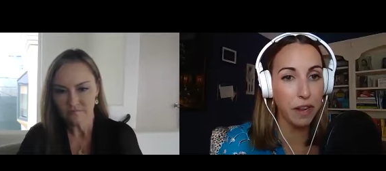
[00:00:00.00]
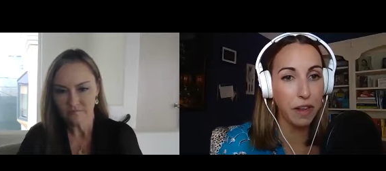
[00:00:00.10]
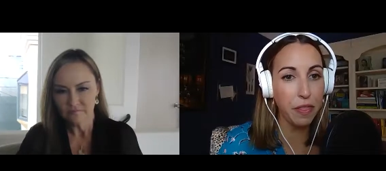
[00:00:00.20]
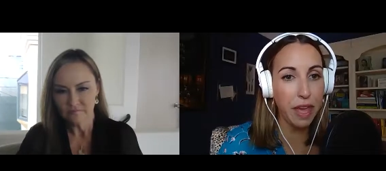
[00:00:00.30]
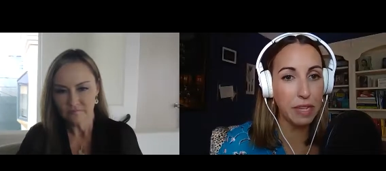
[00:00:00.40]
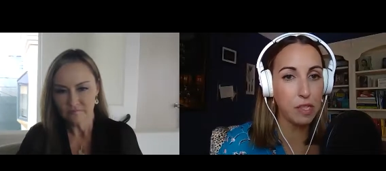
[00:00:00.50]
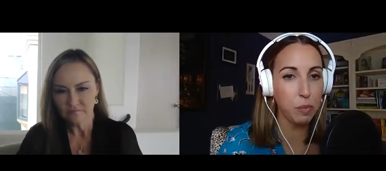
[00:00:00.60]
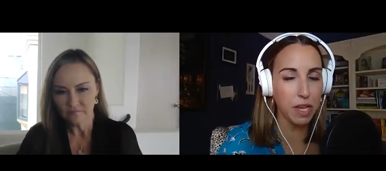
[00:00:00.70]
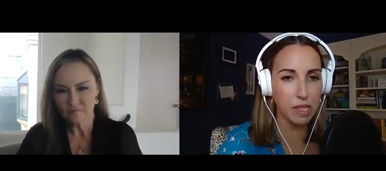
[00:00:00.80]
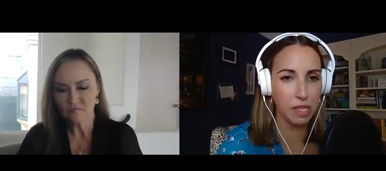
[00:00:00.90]
Speaker 1: in that
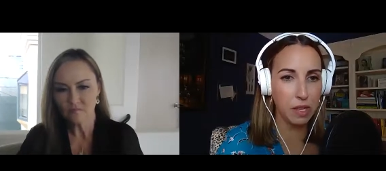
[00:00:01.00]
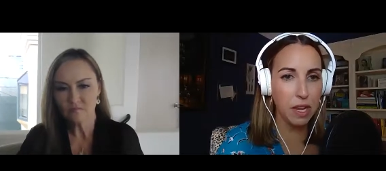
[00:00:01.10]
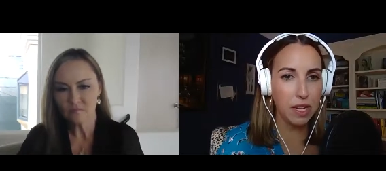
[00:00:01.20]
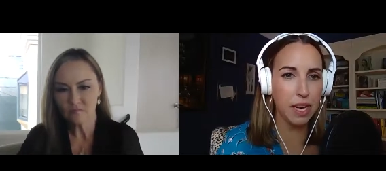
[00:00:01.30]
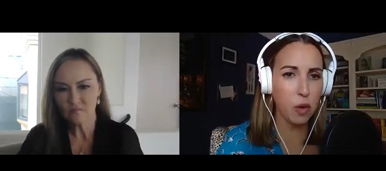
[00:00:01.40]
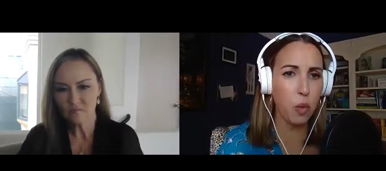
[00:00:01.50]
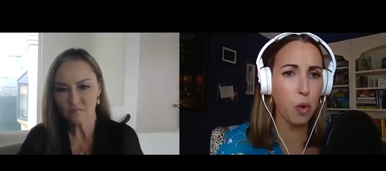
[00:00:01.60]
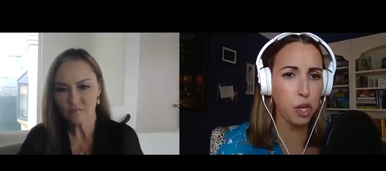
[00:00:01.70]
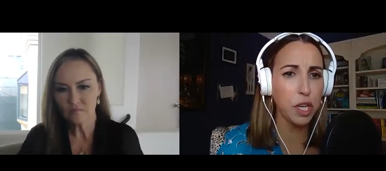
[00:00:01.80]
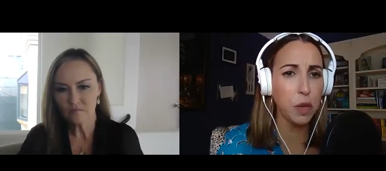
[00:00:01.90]
space and kind of
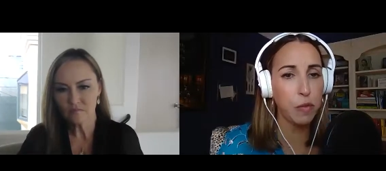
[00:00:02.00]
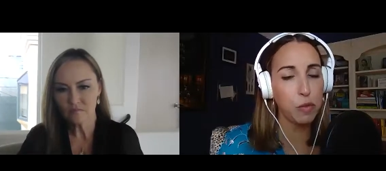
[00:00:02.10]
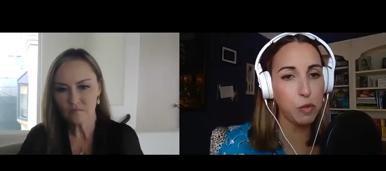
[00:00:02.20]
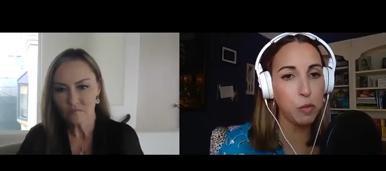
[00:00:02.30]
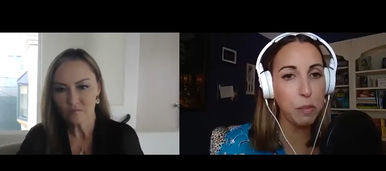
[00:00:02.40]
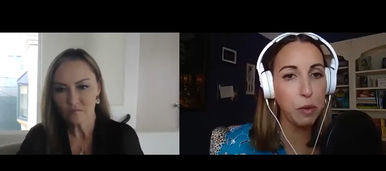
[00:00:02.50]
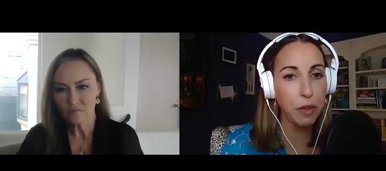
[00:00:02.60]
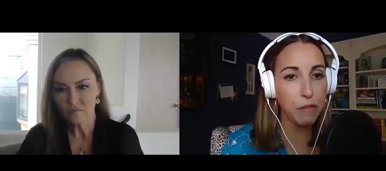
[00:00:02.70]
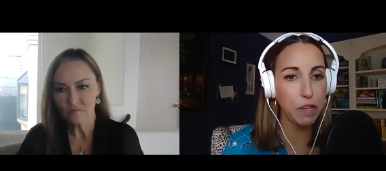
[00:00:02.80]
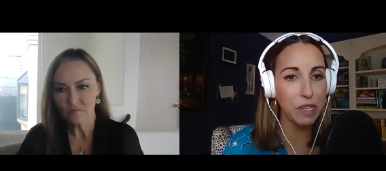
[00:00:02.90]
working with those people
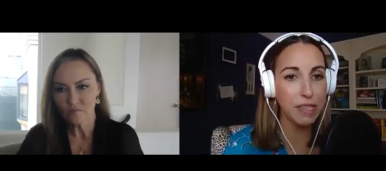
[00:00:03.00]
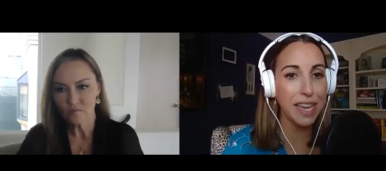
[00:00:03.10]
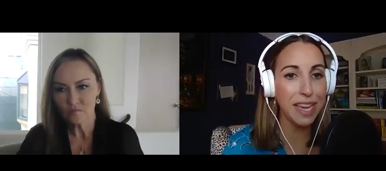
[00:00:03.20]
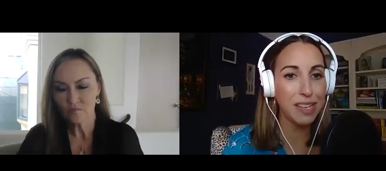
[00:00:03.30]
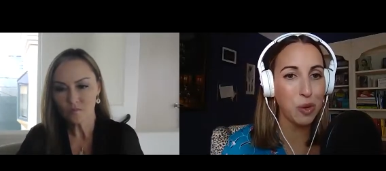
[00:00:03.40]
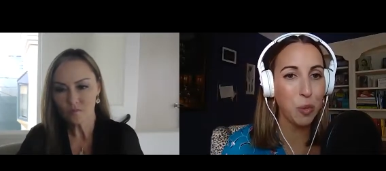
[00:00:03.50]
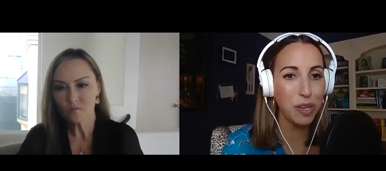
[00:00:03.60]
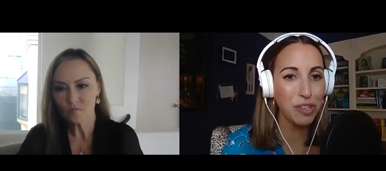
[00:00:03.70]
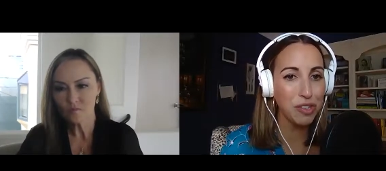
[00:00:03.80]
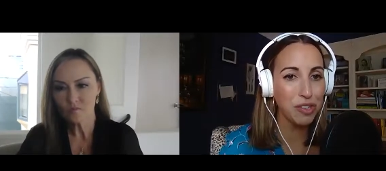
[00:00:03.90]
every day. So
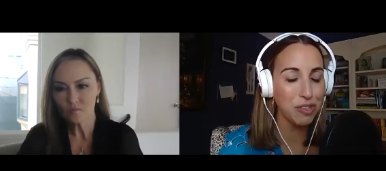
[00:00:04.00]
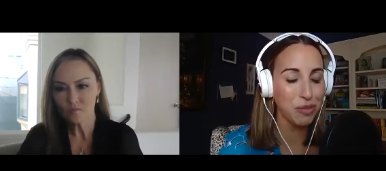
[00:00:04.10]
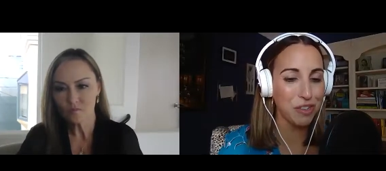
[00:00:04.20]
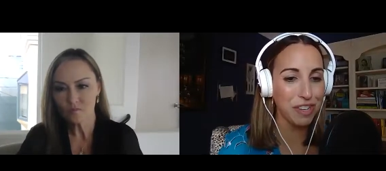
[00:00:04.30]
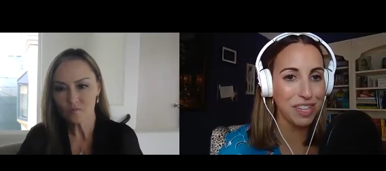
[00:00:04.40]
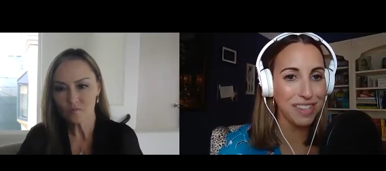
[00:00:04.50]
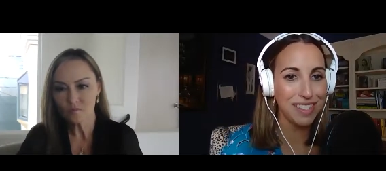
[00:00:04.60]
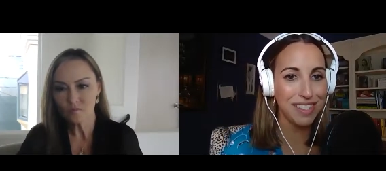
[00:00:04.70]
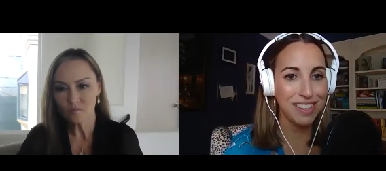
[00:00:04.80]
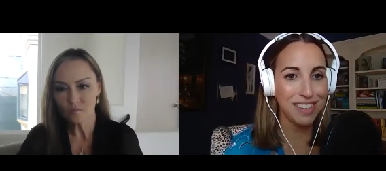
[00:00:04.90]
what's your story?
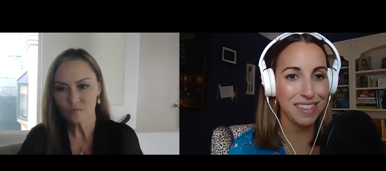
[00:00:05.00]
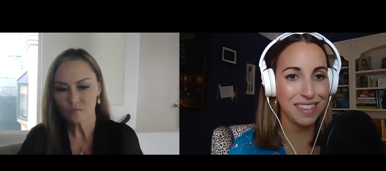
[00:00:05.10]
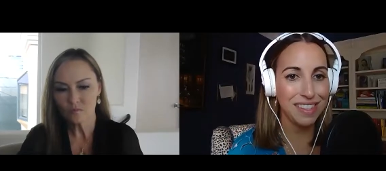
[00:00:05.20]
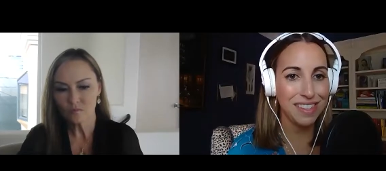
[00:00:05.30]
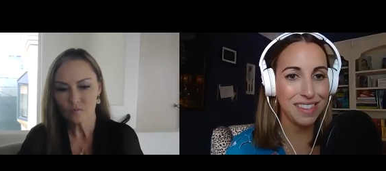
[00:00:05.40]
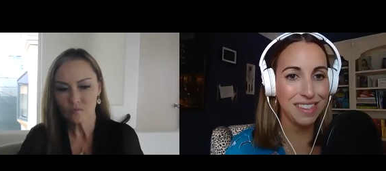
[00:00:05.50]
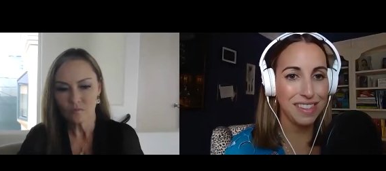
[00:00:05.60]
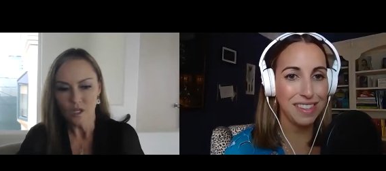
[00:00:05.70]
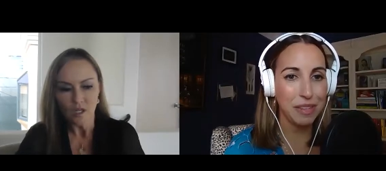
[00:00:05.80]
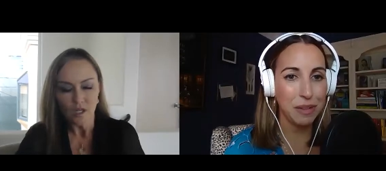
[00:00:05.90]

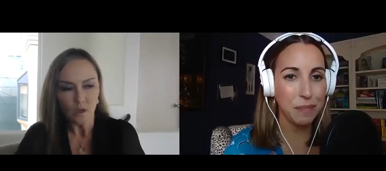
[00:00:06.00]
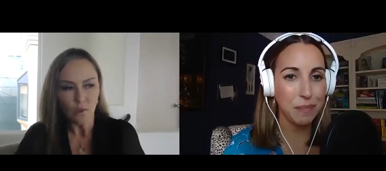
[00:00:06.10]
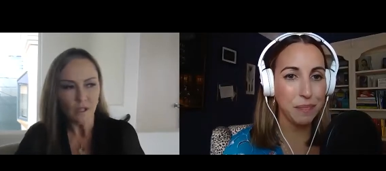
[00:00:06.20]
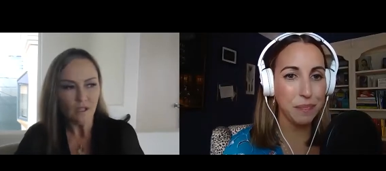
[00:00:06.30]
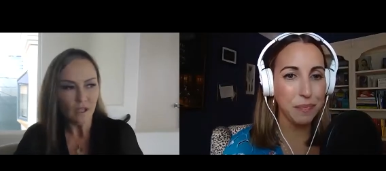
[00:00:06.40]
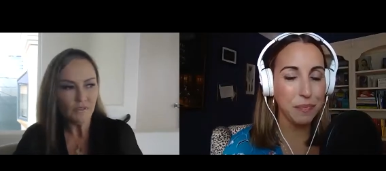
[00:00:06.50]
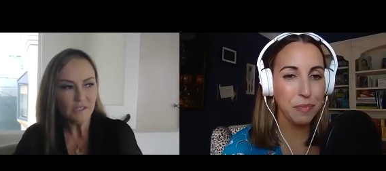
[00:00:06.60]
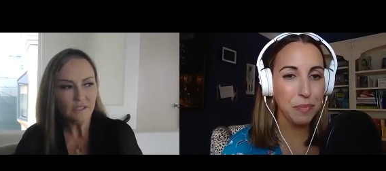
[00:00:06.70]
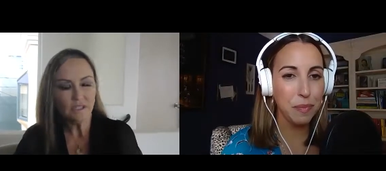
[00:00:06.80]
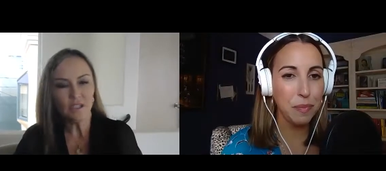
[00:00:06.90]
Speaker 2: Well,
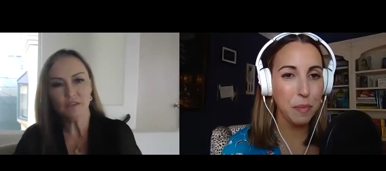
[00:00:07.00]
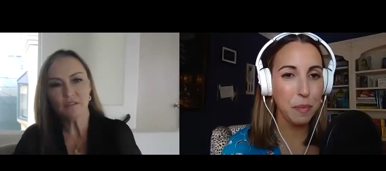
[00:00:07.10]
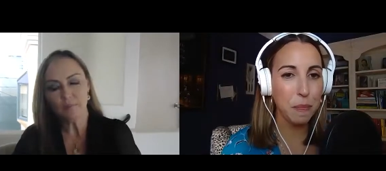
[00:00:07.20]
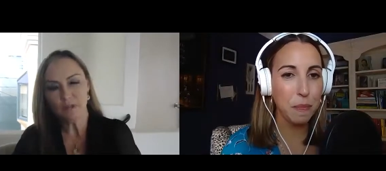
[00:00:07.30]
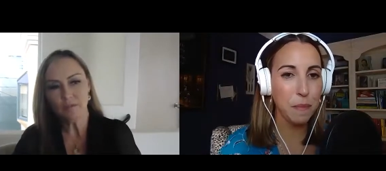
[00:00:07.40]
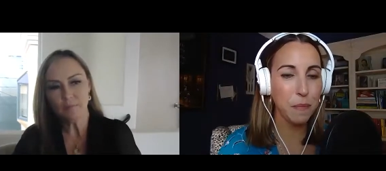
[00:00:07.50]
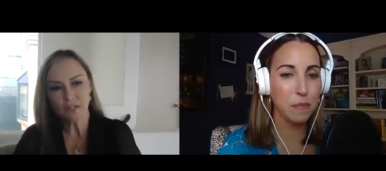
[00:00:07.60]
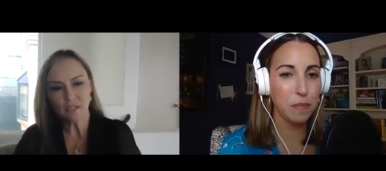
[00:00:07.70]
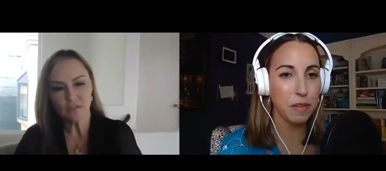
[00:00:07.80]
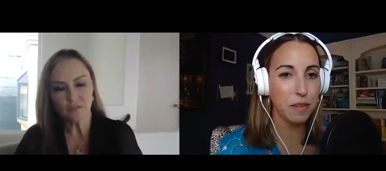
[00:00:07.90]
obviously, I, I mean, I've been a
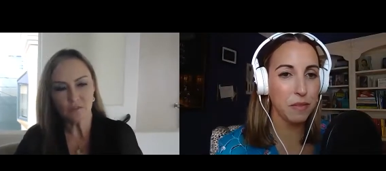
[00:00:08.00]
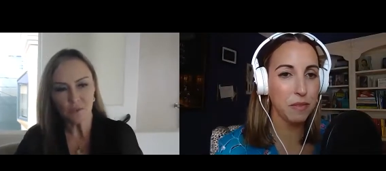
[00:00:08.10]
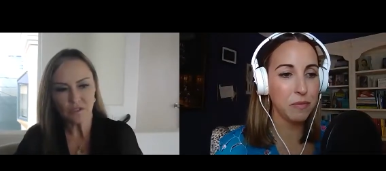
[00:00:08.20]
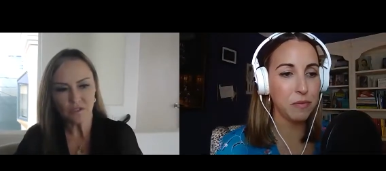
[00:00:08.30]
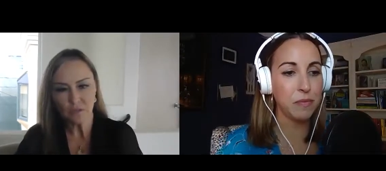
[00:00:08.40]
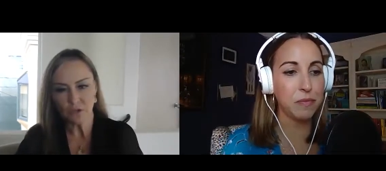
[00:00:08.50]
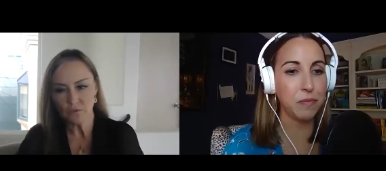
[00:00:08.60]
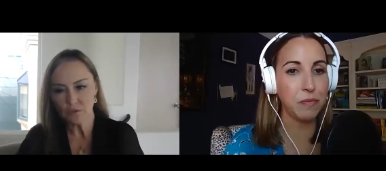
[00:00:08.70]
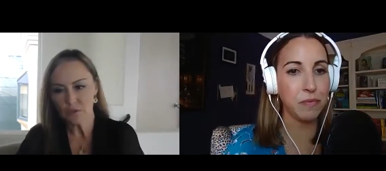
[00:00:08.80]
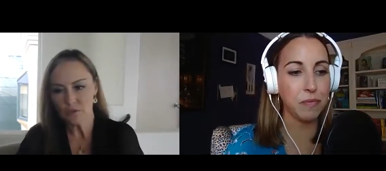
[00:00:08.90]
divorce lawyer
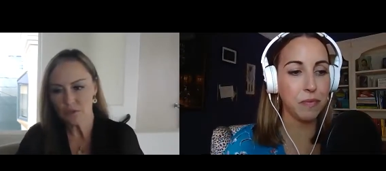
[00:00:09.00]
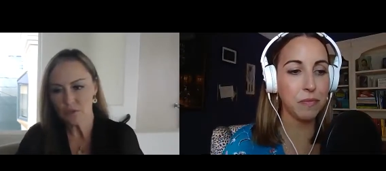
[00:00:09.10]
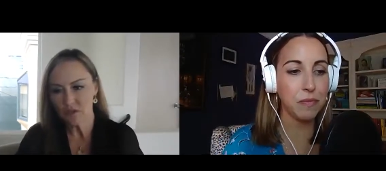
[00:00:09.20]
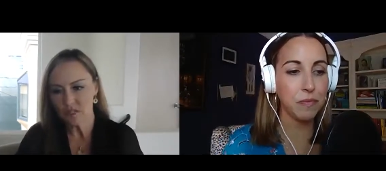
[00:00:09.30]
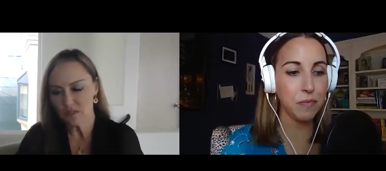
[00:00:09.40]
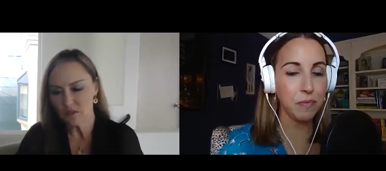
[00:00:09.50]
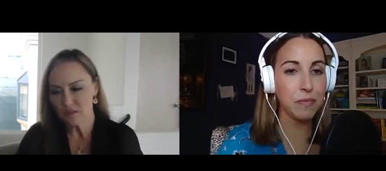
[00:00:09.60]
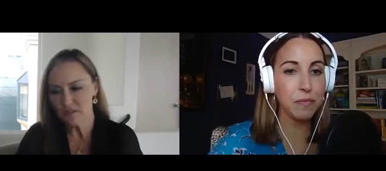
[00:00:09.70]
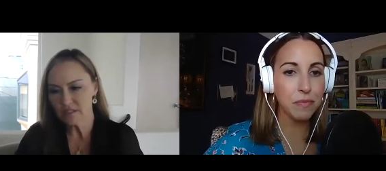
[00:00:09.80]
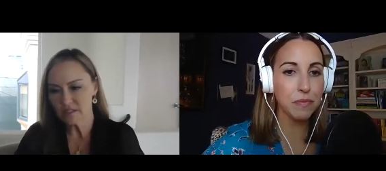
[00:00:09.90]
for over twenty
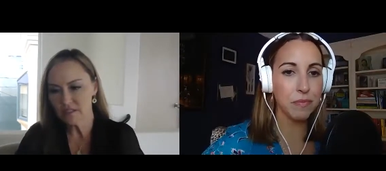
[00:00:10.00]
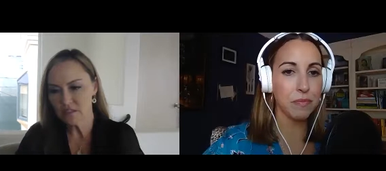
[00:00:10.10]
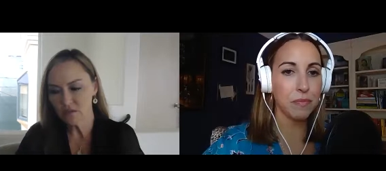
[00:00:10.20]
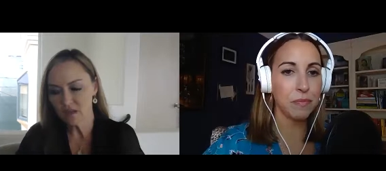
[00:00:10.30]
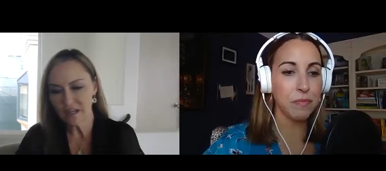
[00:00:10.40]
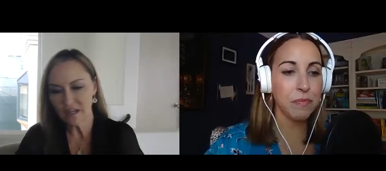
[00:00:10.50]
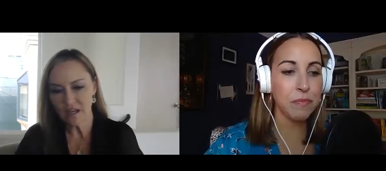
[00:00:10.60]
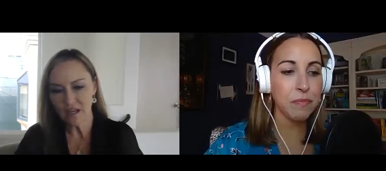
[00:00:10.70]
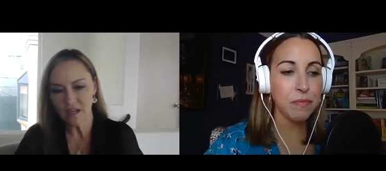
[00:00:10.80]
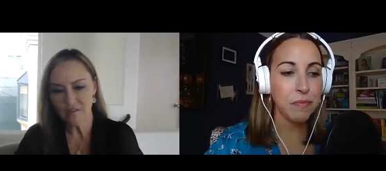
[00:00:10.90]
years. And so I,
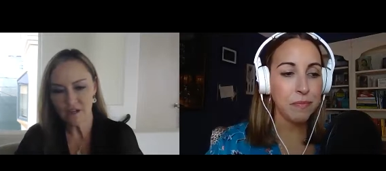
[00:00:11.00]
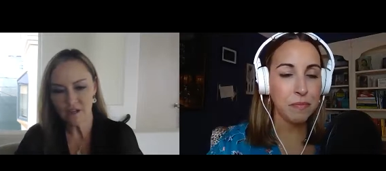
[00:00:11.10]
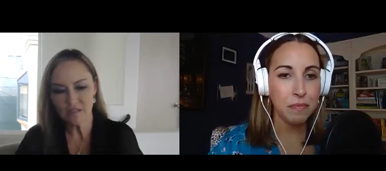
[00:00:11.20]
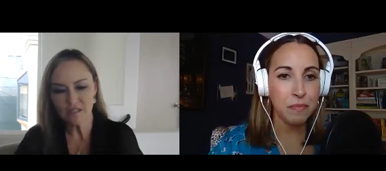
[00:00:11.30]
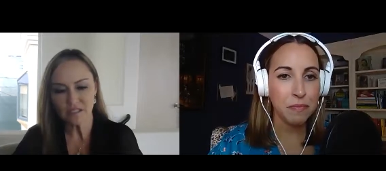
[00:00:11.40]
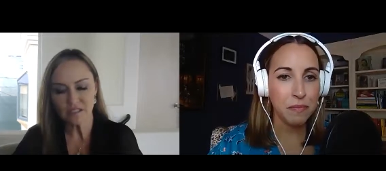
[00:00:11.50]
I have obviously